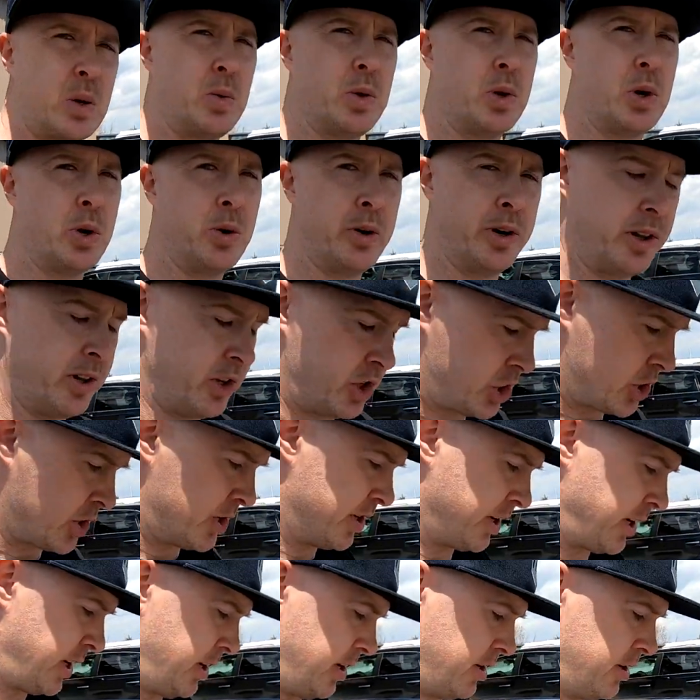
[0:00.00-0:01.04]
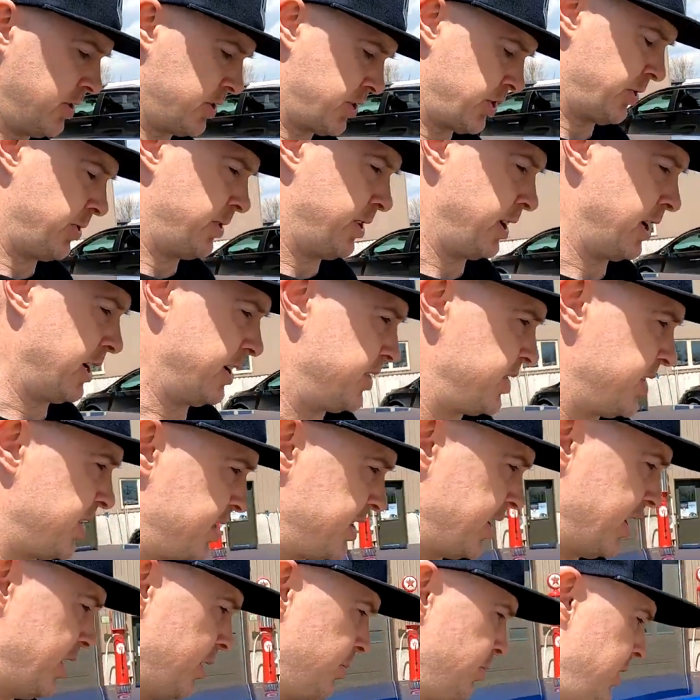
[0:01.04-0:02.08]
We'll go into the trunk here. I'll show you guys the
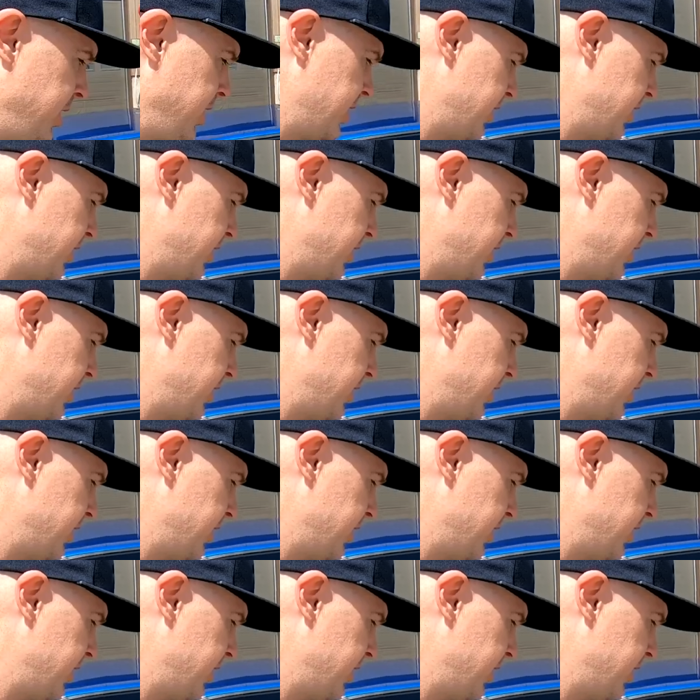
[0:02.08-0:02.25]
setup